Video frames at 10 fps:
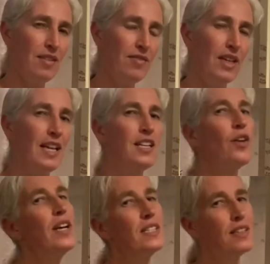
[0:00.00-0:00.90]
And I know I
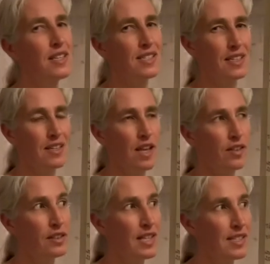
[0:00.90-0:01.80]
did this in another
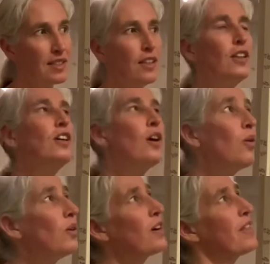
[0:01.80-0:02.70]
lesson. Or
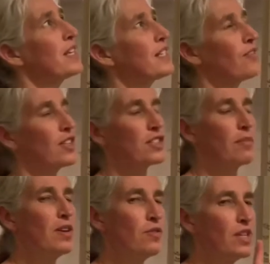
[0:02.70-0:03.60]
are they different? So I'm going
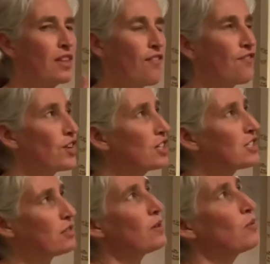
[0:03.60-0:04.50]
to read the first
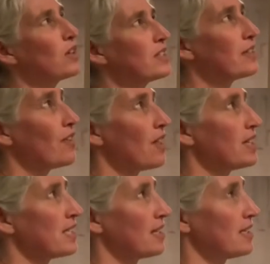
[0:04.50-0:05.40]
3 words of all the
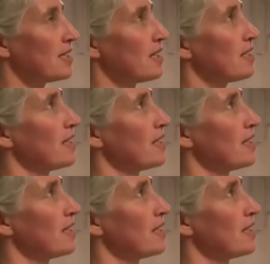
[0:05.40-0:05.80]
sentences.